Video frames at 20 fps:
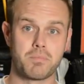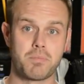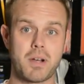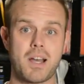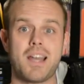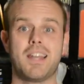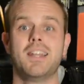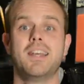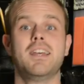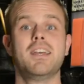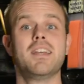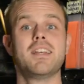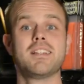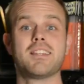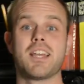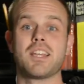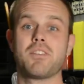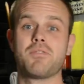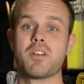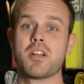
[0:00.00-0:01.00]
But
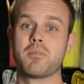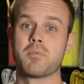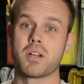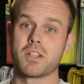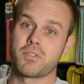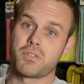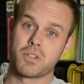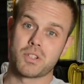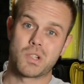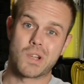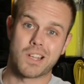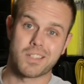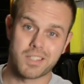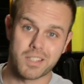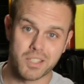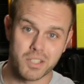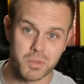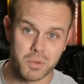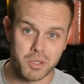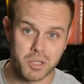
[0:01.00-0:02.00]
thank you very much for
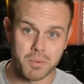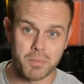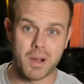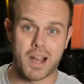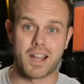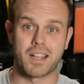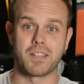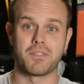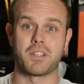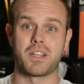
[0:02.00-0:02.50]
entrusting us with your pocket.